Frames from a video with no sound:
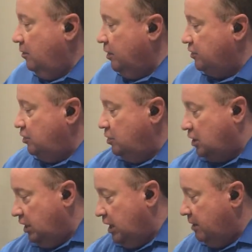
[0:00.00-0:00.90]
We also do the
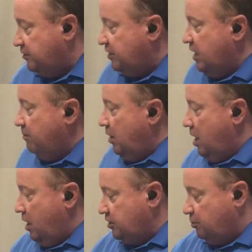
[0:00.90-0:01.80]
clamps, step
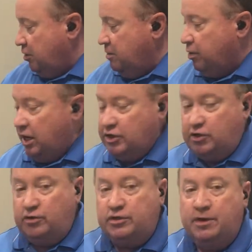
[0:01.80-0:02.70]
blocks, spring
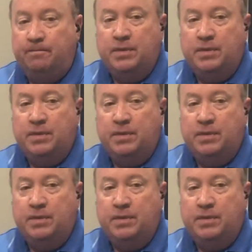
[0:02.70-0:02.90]
plungers.